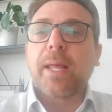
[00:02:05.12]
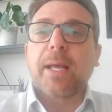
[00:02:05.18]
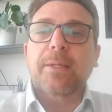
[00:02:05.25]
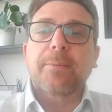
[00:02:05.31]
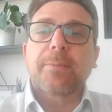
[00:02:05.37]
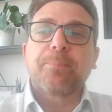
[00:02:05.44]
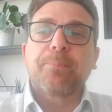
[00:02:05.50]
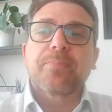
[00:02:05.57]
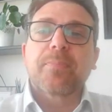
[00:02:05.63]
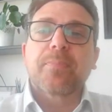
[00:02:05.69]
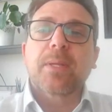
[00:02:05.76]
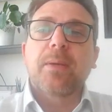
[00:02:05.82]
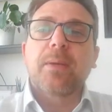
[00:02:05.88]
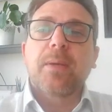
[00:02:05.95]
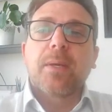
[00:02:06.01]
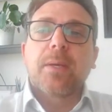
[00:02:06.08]
that.
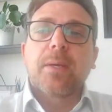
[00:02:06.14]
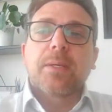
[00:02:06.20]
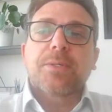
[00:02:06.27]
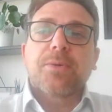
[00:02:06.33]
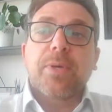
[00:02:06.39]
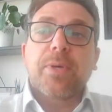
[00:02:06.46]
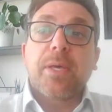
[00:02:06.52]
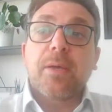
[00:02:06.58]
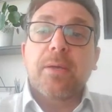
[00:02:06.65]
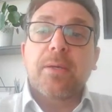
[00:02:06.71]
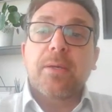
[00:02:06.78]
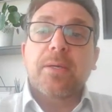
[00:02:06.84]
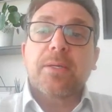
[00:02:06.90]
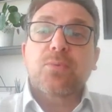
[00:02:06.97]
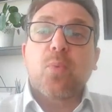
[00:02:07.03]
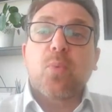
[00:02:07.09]
So here
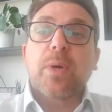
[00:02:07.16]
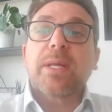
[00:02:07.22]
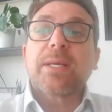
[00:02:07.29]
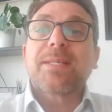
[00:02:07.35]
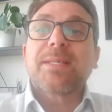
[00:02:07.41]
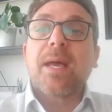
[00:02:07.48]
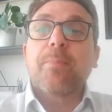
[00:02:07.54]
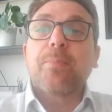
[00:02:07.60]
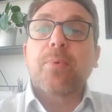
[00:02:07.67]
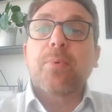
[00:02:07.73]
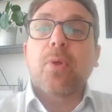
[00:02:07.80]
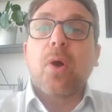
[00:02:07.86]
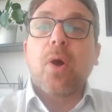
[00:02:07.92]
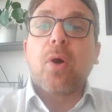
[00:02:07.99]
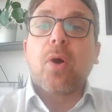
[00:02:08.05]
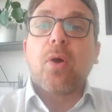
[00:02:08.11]
is one
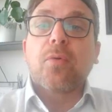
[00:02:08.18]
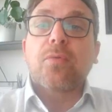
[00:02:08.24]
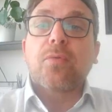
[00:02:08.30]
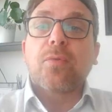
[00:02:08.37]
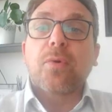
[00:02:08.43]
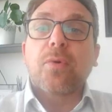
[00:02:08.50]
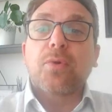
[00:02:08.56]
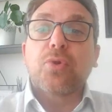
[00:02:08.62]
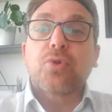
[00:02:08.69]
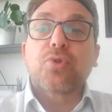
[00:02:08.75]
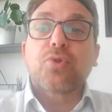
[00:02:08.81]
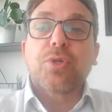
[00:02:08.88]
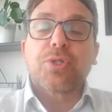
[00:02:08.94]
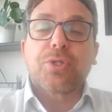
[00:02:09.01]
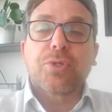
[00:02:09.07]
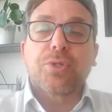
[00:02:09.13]
example of
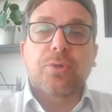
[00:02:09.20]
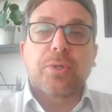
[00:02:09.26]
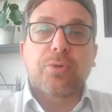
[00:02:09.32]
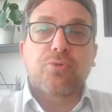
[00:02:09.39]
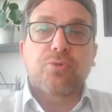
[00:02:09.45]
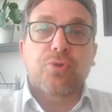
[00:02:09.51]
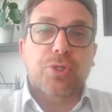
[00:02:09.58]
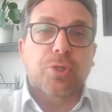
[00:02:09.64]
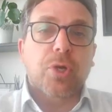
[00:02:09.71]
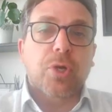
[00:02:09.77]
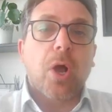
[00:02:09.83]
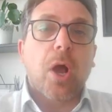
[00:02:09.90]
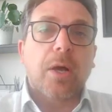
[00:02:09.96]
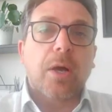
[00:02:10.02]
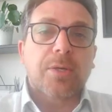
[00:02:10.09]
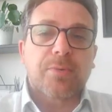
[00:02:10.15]
nutritional
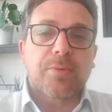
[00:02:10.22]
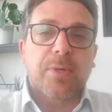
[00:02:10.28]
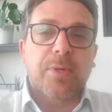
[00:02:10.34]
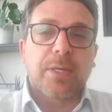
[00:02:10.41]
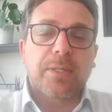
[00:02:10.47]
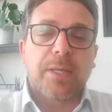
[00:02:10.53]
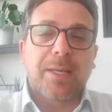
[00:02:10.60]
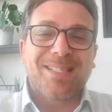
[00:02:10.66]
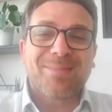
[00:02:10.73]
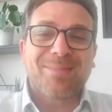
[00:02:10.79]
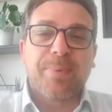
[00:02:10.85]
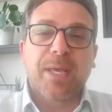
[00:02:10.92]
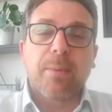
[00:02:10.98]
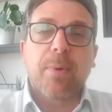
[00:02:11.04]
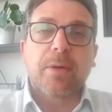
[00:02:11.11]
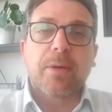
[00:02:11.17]
cause, right? And I
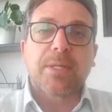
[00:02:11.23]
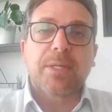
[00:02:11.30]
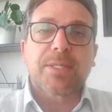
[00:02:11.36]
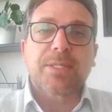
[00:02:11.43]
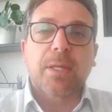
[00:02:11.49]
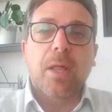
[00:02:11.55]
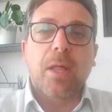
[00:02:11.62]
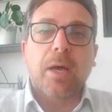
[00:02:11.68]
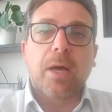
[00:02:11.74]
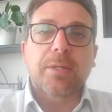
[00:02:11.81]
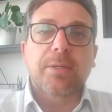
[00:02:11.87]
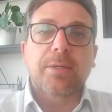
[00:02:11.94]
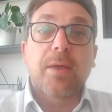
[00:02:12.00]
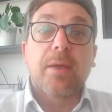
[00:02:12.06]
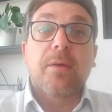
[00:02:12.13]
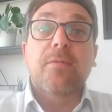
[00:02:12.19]
speak about this a lot,
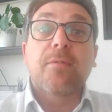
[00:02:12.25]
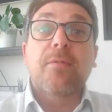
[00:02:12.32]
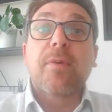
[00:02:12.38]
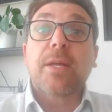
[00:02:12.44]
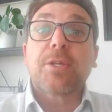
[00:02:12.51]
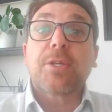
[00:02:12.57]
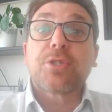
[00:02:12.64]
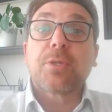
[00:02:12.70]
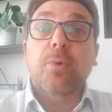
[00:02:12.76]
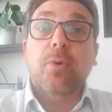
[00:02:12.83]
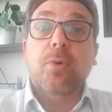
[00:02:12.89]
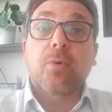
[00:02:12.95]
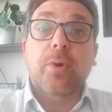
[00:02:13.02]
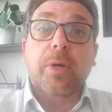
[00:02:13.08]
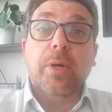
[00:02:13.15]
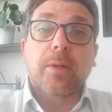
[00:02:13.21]

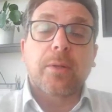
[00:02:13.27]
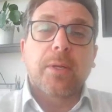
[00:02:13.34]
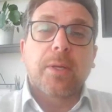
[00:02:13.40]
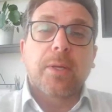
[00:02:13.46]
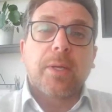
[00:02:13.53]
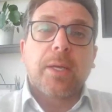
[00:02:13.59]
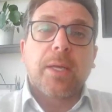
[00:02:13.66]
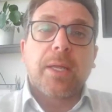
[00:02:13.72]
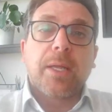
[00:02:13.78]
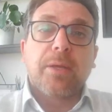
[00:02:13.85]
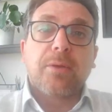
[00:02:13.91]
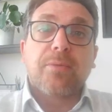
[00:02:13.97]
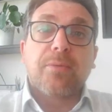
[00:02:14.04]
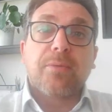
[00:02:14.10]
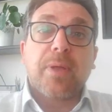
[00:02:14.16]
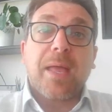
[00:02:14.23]
vegetable oil. And
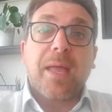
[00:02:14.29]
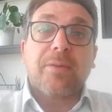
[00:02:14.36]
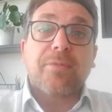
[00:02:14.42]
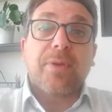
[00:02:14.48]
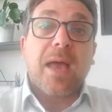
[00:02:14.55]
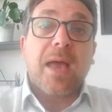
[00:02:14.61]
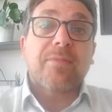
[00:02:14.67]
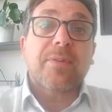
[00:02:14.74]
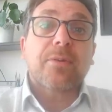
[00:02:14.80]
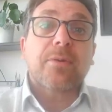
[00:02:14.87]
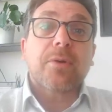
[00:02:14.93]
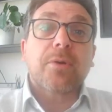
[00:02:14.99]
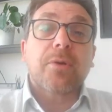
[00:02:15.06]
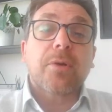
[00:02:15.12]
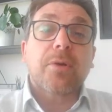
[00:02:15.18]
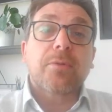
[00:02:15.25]
if you haven't
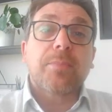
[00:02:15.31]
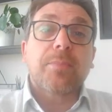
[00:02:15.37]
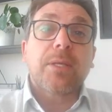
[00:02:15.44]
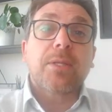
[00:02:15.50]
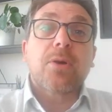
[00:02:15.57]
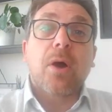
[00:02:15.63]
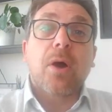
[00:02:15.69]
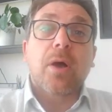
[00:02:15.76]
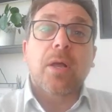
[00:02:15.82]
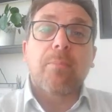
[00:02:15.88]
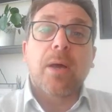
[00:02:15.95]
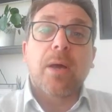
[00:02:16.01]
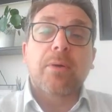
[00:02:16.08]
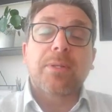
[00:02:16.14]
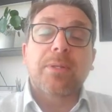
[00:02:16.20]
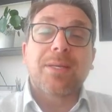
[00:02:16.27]
heard me talk
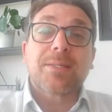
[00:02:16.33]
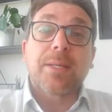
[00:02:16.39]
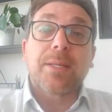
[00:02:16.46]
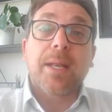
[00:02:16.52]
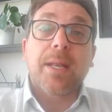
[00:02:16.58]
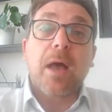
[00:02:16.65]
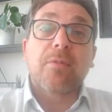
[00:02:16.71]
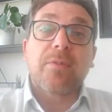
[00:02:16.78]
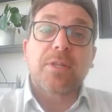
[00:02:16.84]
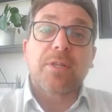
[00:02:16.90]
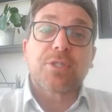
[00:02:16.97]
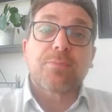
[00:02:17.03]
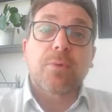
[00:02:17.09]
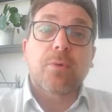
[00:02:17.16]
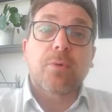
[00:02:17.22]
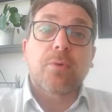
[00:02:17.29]
about this and how
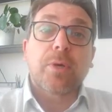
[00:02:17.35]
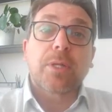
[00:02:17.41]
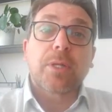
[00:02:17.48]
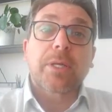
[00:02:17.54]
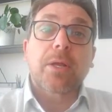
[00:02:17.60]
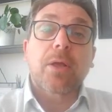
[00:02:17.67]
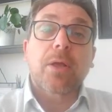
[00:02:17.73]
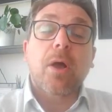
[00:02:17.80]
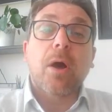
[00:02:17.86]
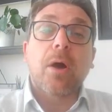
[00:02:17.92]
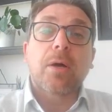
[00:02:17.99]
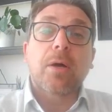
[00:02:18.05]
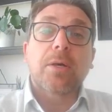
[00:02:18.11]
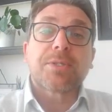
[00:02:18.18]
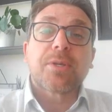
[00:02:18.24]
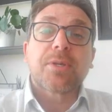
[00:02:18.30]
vegetable oil can
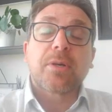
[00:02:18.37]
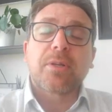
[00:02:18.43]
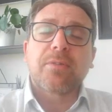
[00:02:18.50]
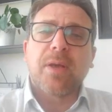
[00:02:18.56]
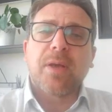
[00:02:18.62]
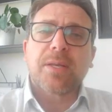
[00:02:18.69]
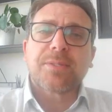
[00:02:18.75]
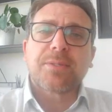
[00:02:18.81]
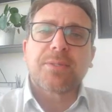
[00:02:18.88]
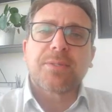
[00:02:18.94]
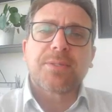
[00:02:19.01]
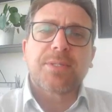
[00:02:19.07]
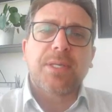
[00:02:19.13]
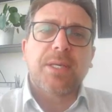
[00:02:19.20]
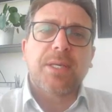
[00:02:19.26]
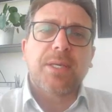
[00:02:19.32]
cause cardiovascular
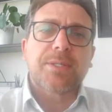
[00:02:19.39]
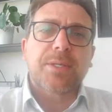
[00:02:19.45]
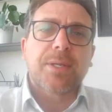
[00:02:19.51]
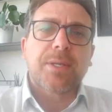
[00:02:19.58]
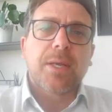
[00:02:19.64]
disease